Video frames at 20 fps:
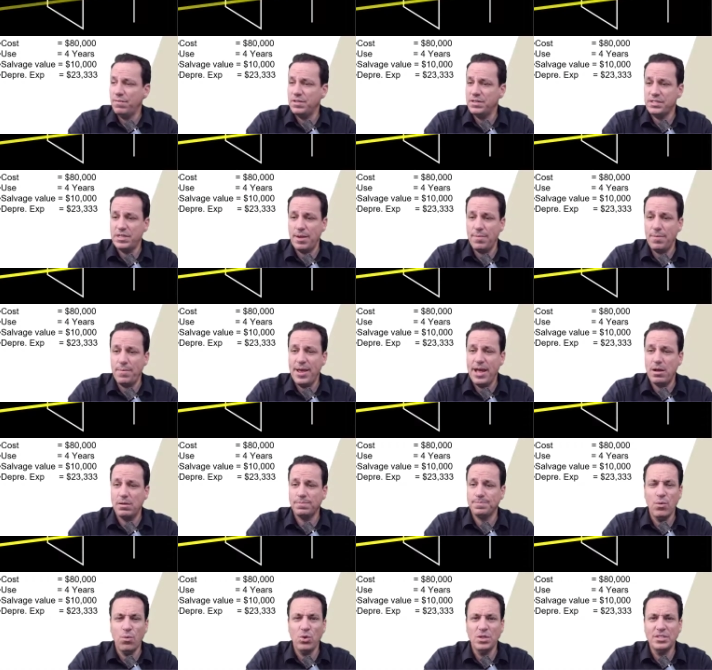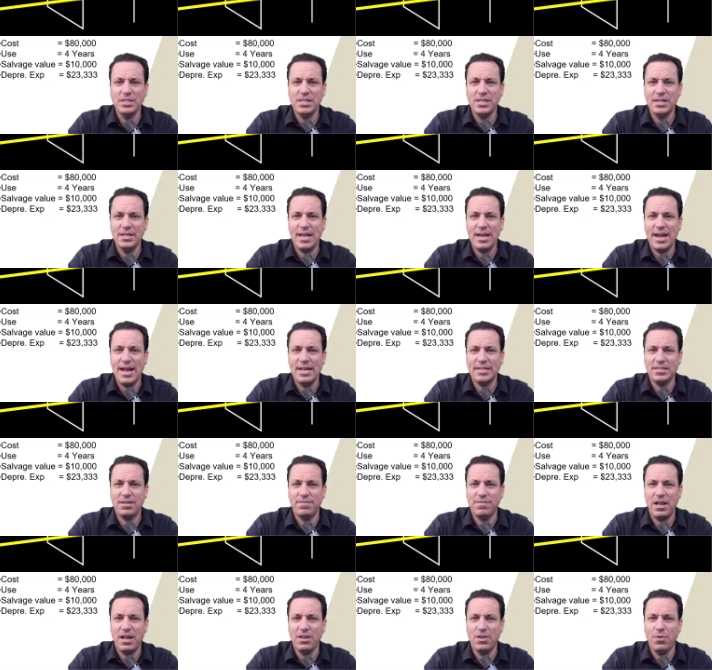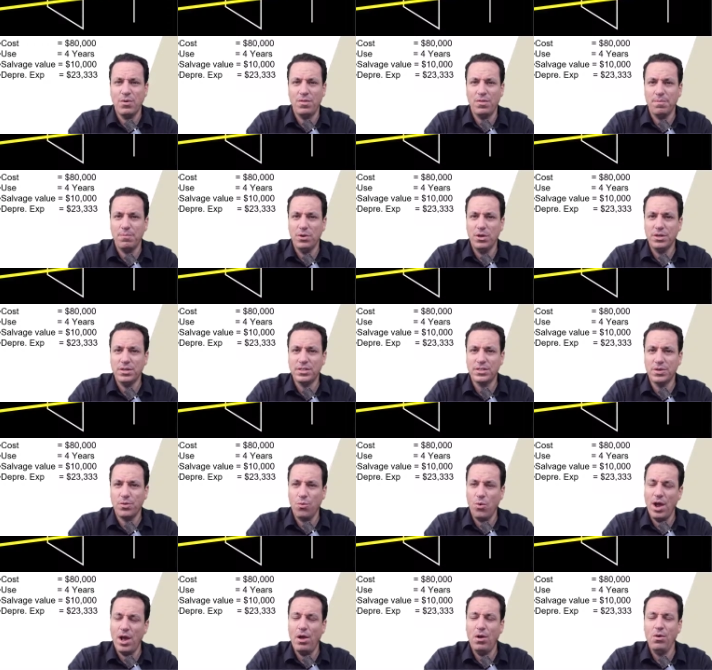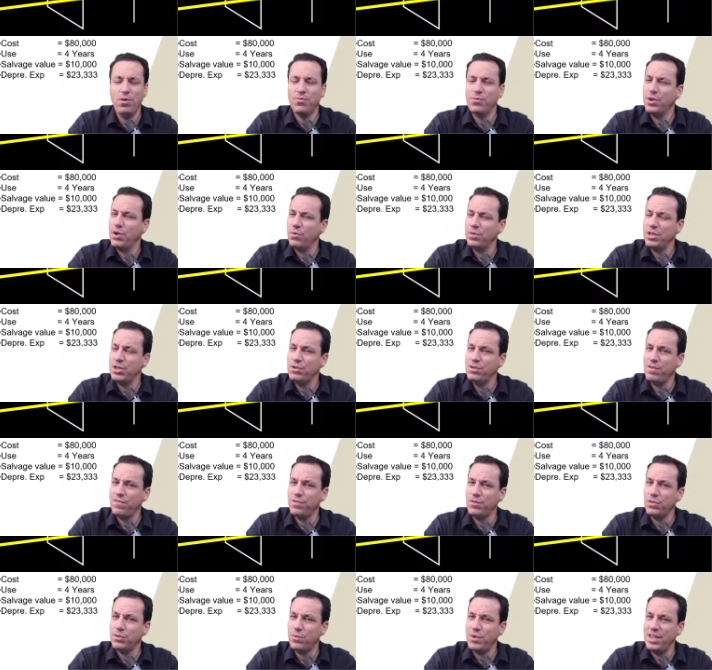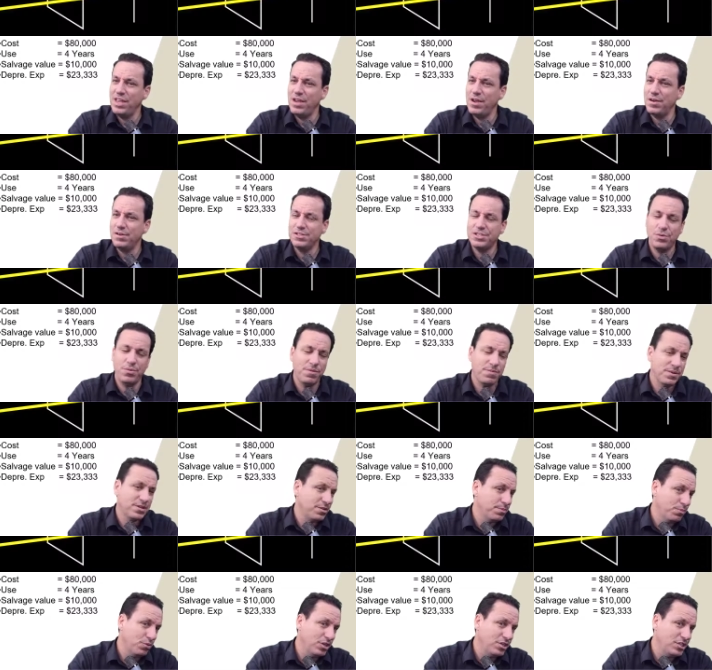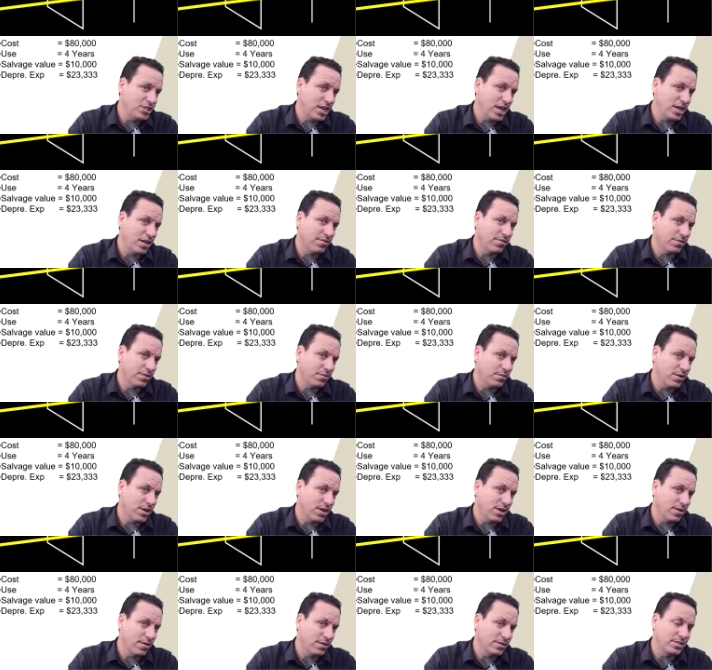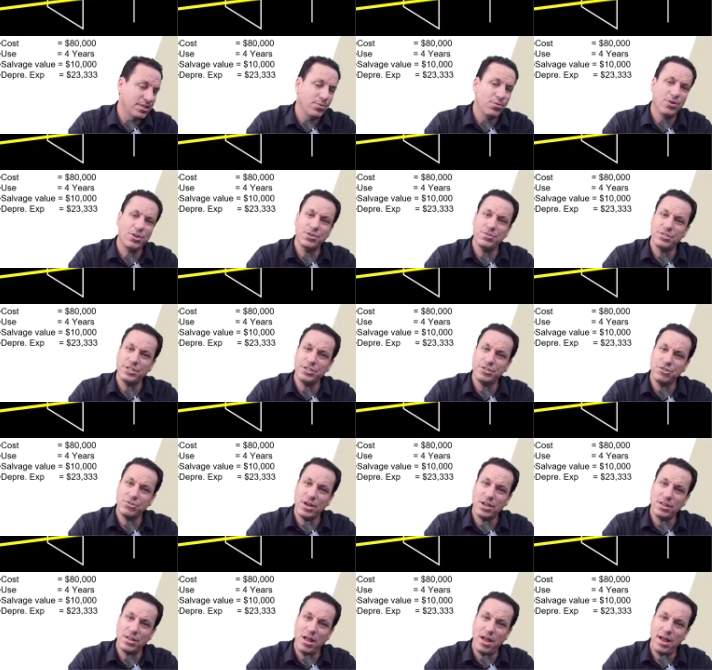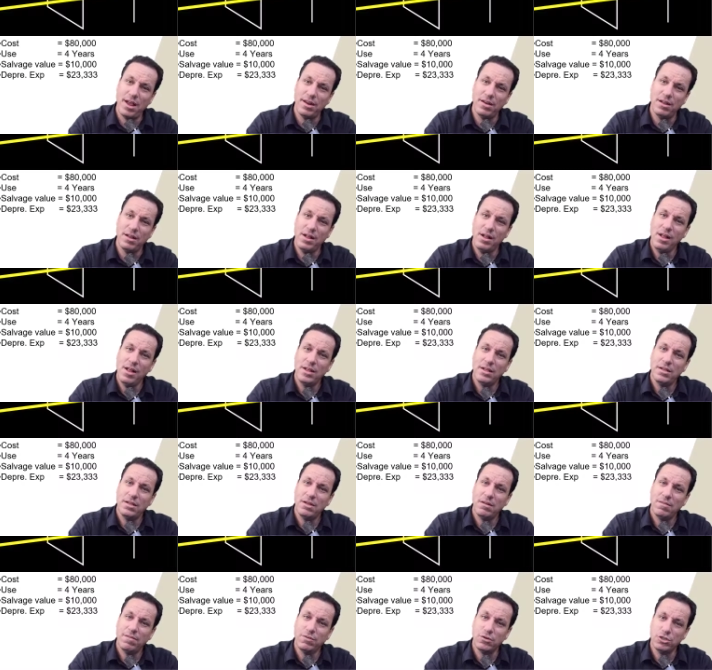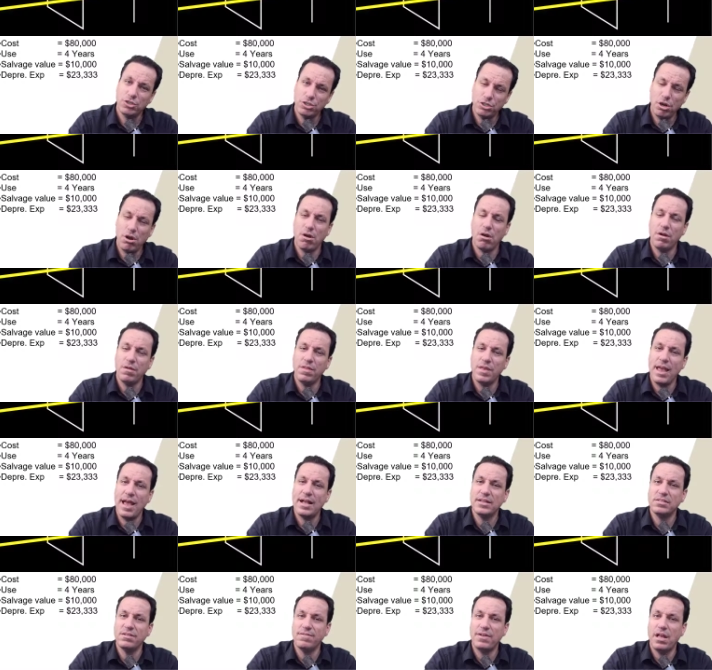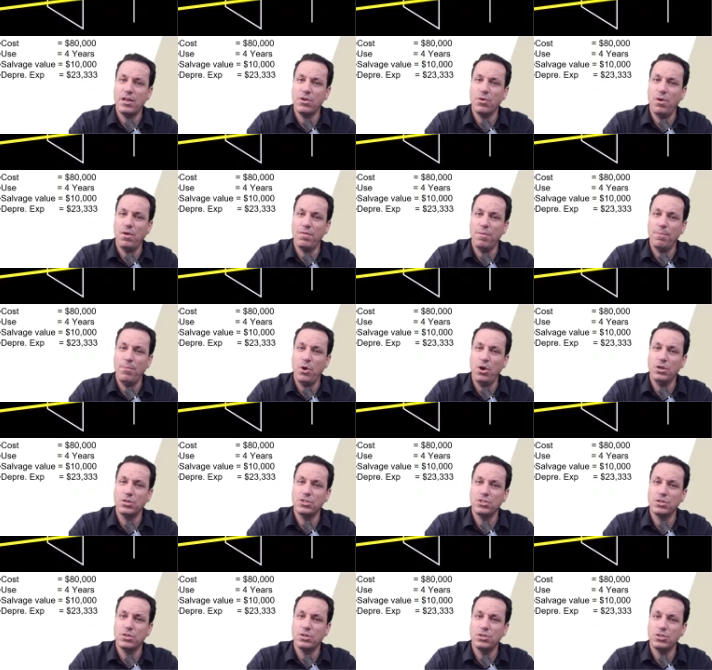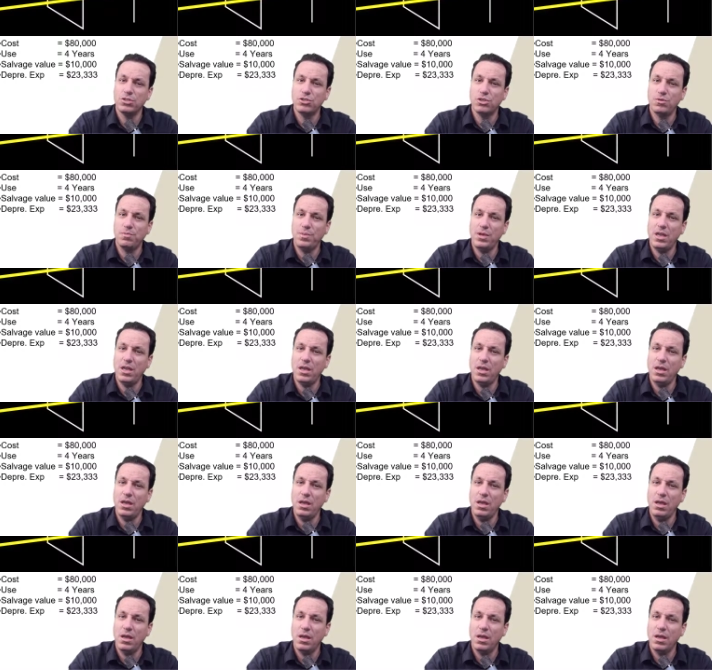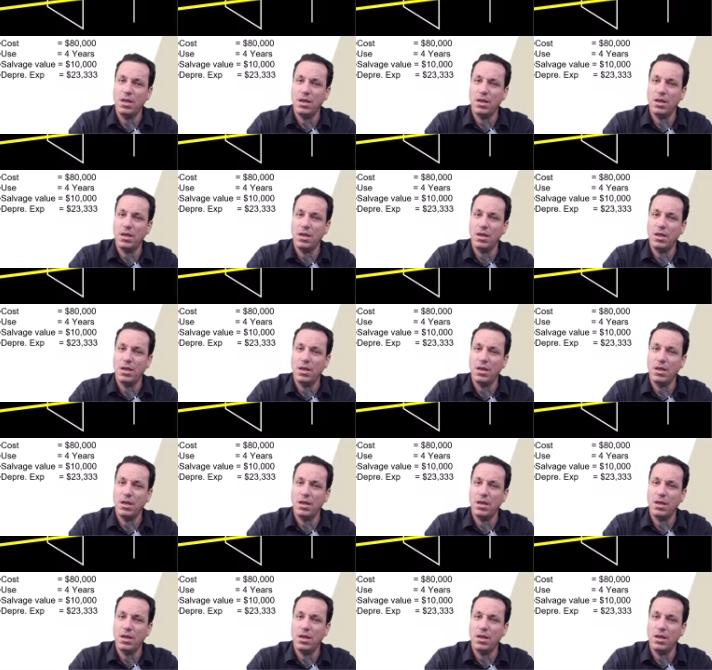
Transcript: of the same amount. And what's the net asset value on the books? Well, if we only use it for three years and we've been depreciating for three years and we're using straight line, for sure the asset value on the books should be,